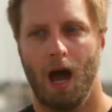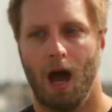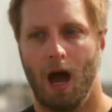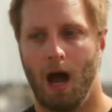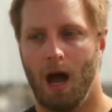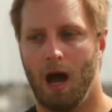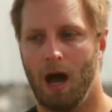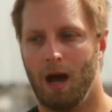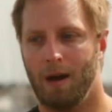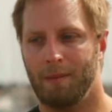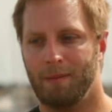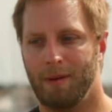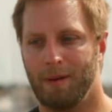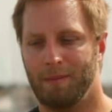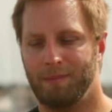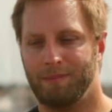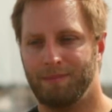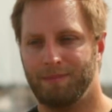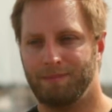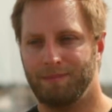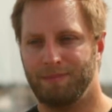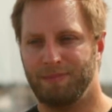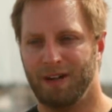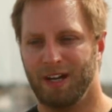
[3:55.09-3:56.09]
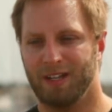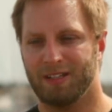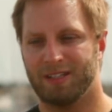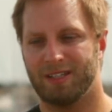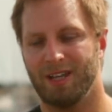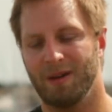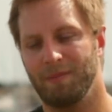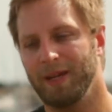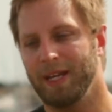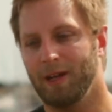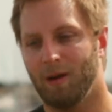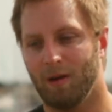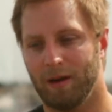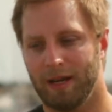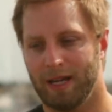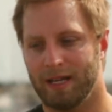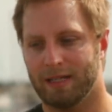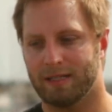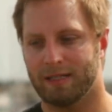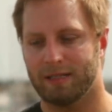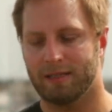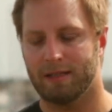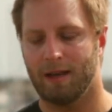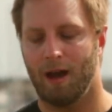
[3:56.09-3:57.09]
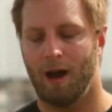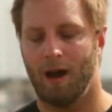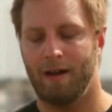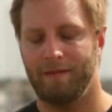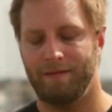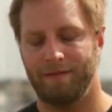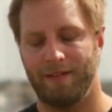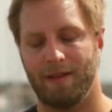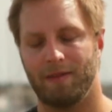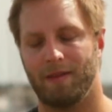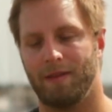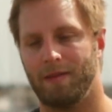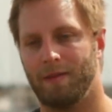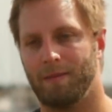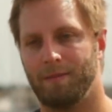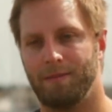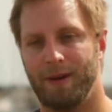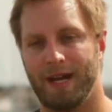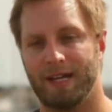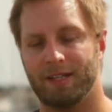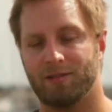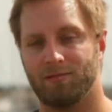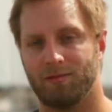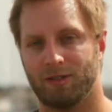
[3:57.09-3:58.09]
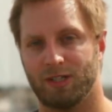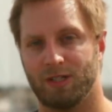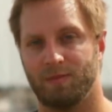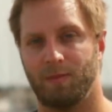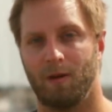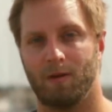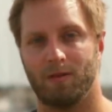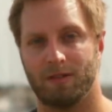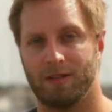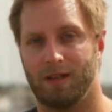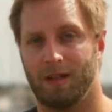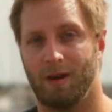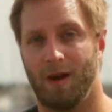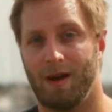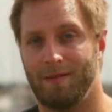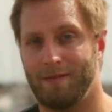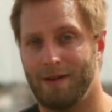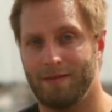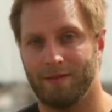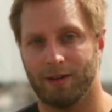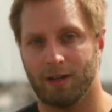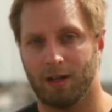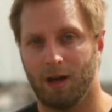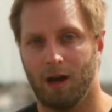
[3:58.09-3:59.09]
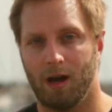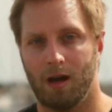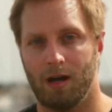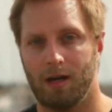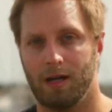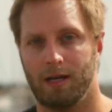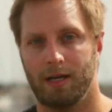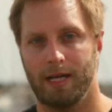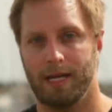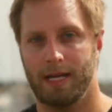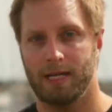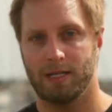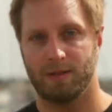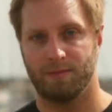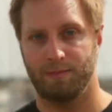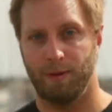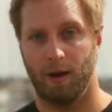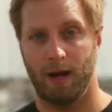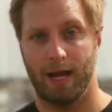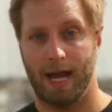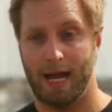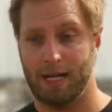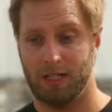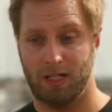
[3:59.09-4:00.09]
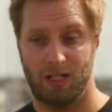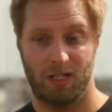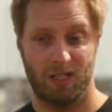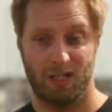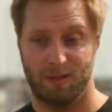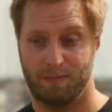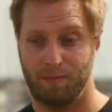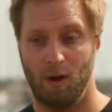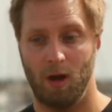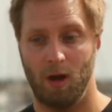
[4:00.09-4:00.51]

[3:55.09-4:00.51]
But to be honest, I found that the best response that I've ever got is by actually just